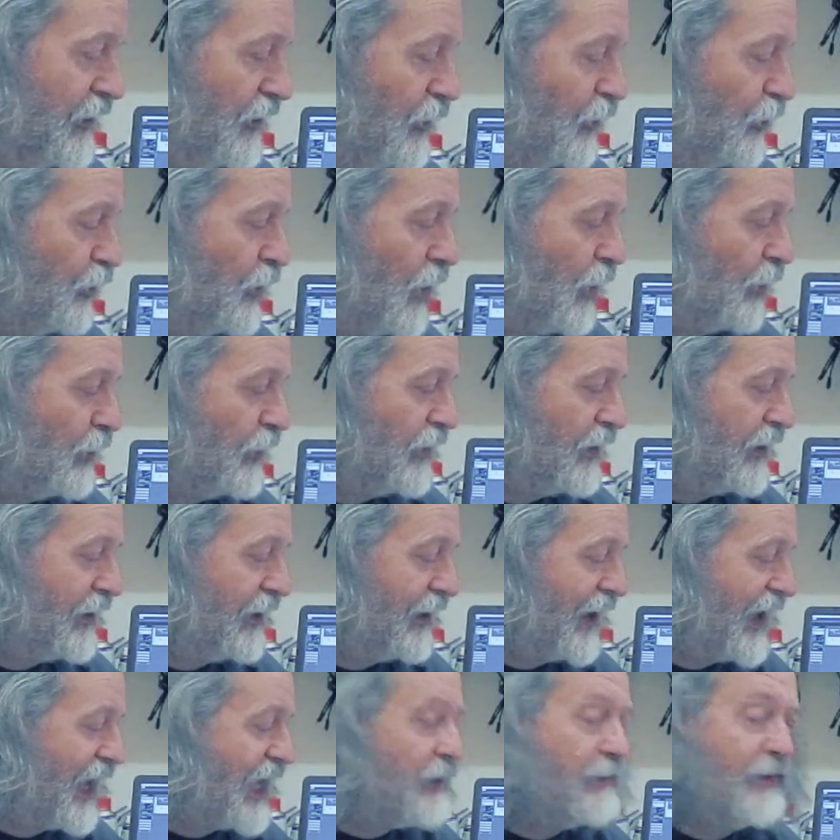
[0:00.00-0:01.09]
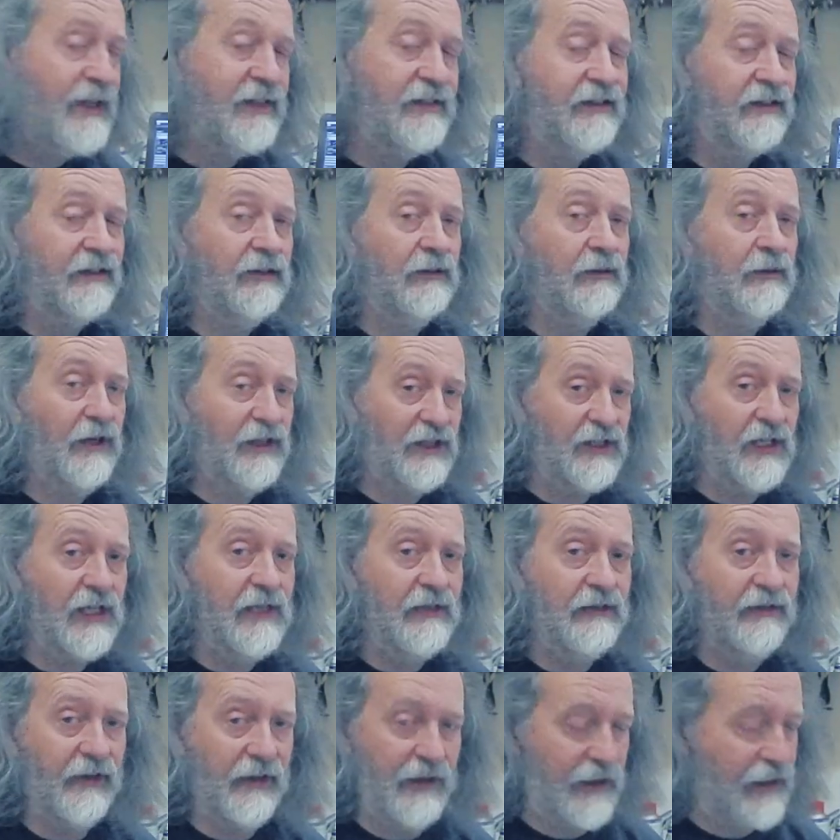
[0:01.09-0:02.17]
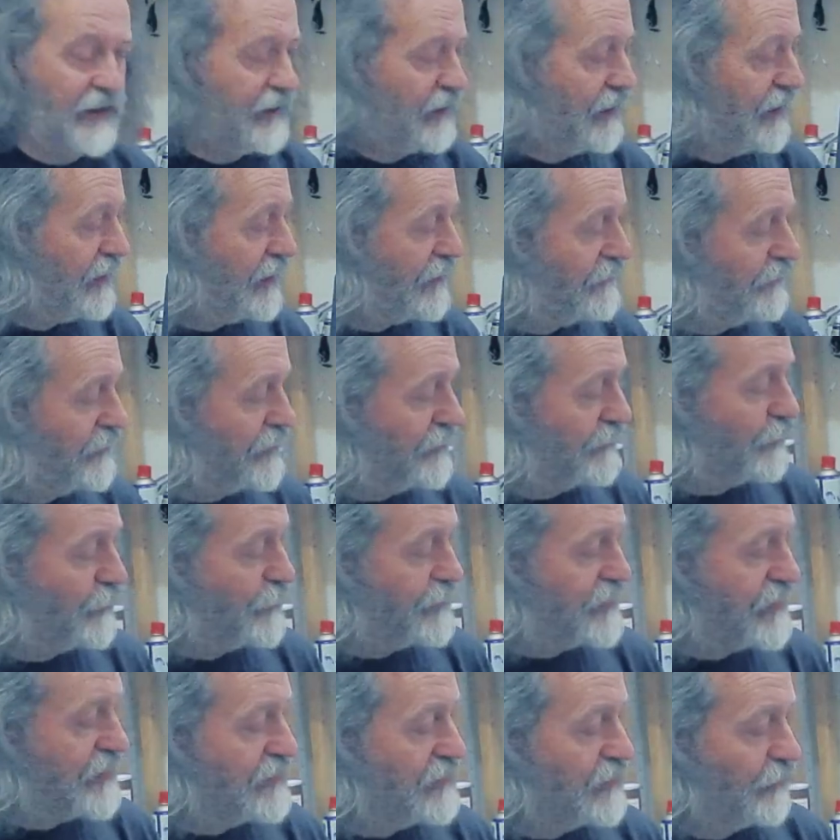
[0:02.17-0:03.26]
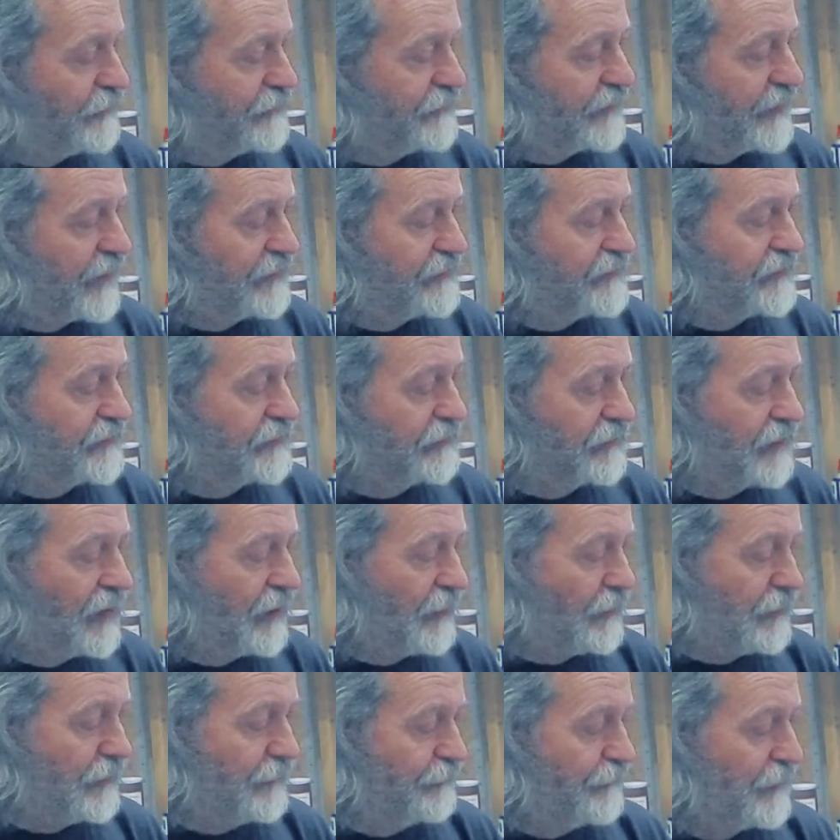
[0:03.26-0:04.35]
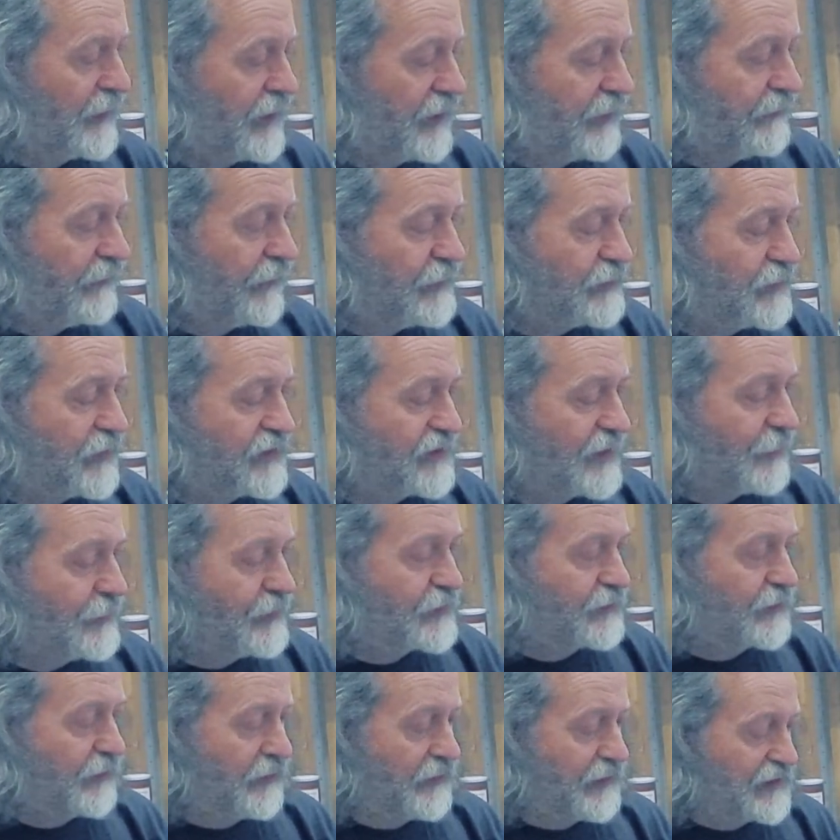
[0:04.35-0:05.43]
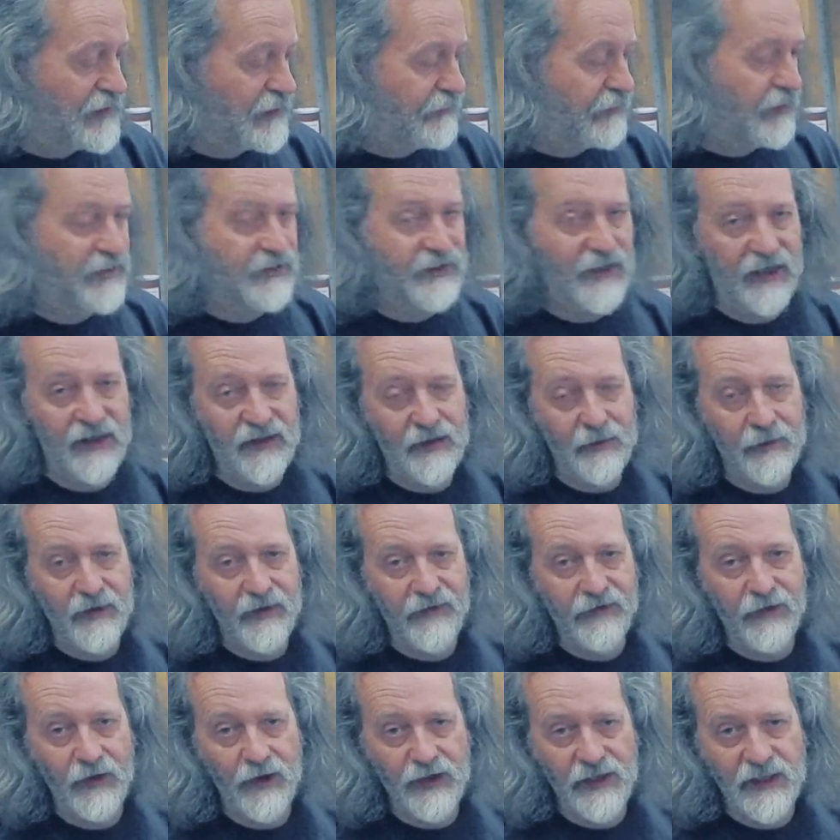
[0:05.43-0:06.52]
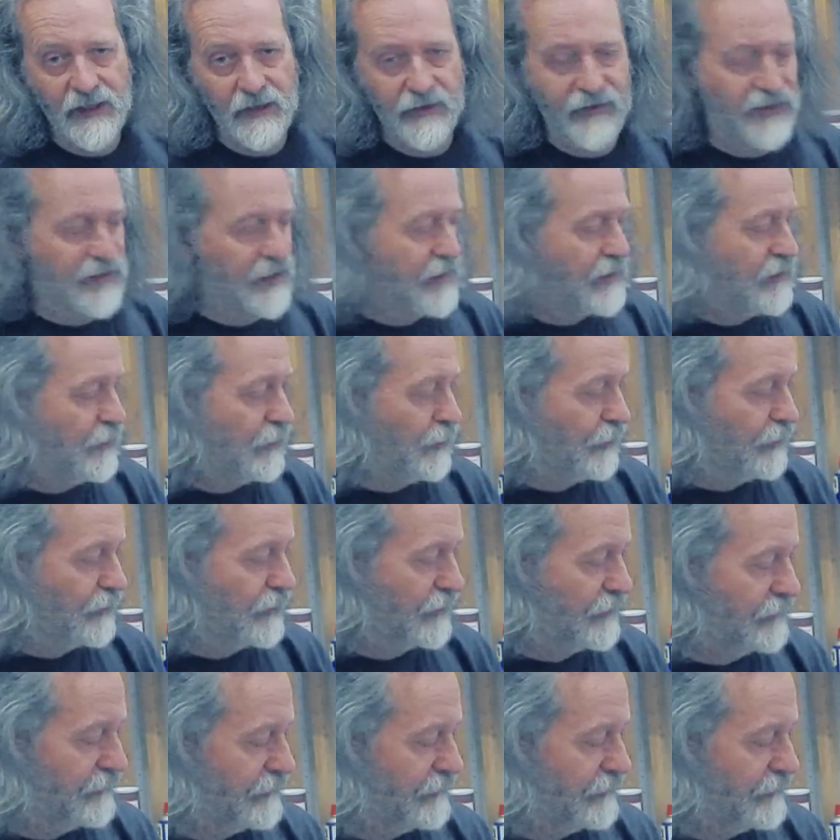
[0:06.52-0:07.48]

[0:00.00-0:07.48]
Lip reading: What we're aiming to achieve here is for the voicings not to get too low. If I just demonstrate this, if I take some versions of a C chord,